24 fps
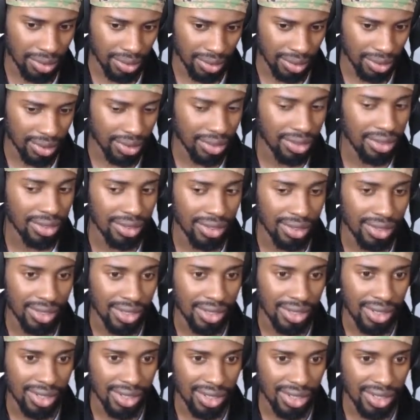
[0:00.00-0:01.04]
Now we've
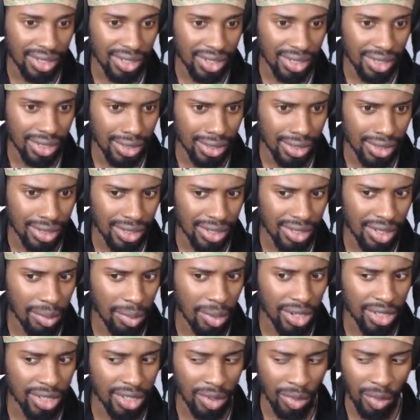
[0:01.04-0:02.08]
also got the. She
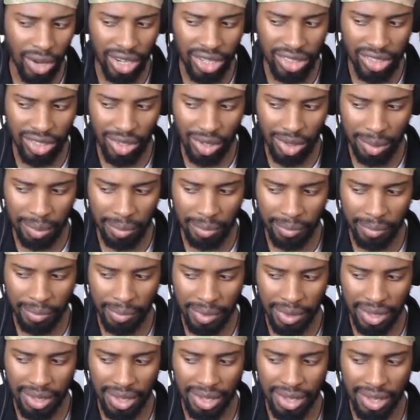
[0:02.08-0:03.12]
about to rage on him. Right
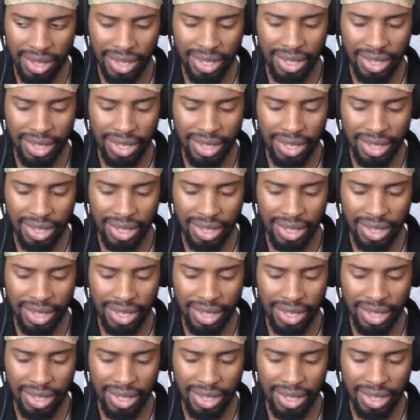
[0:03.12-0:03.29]
here.